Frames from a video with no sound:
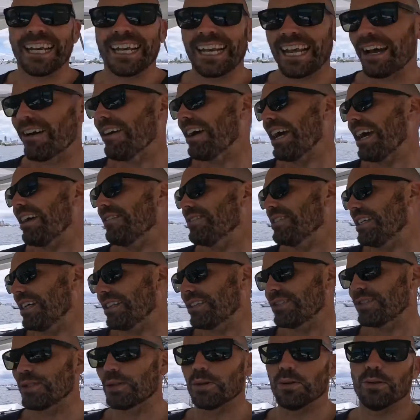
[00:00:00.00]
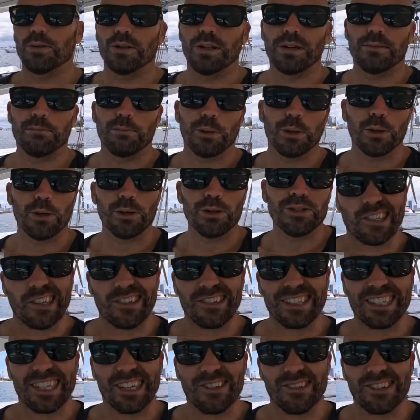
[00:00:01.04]
Now I have another tool on board.
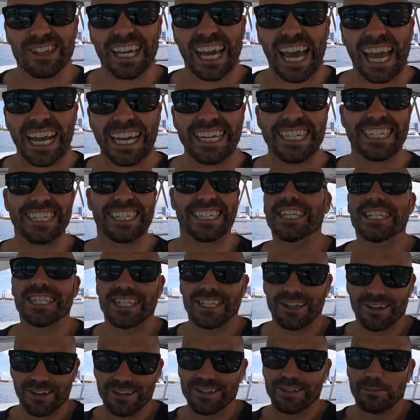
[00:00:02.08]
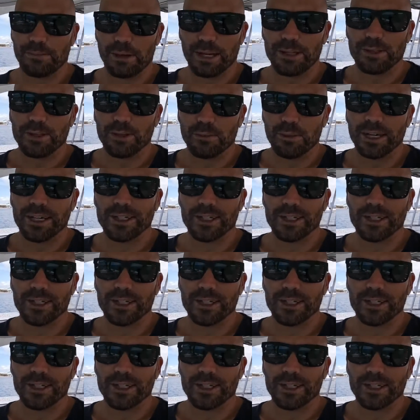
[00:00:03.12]
Don't tell Kate, she knows I buy too much